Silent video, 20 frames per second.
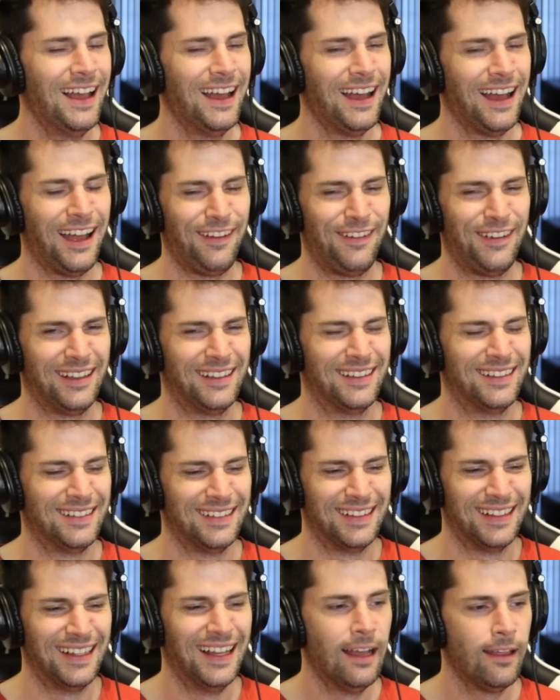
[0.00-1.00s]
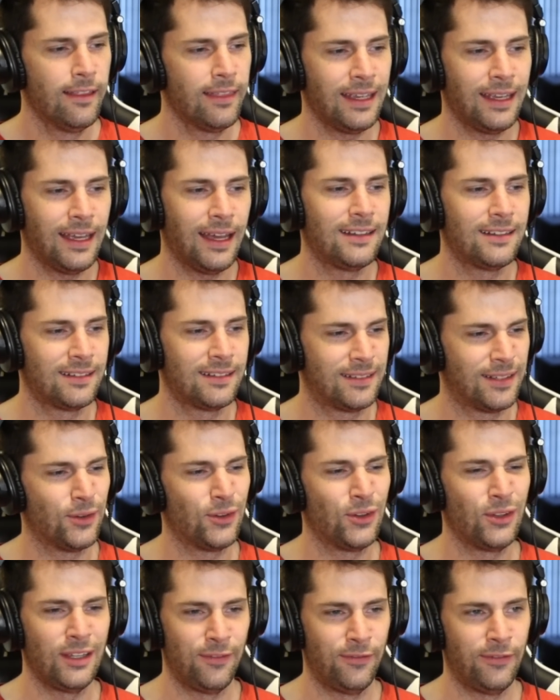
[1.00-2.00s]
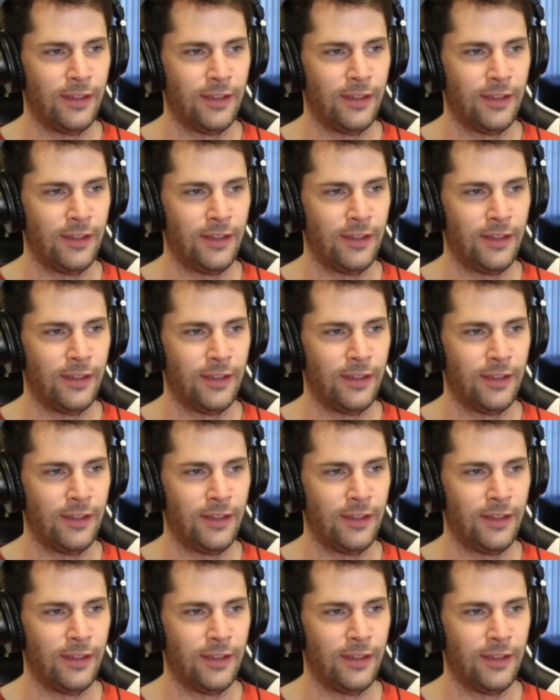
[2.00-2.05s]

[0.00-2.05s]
I think I just totally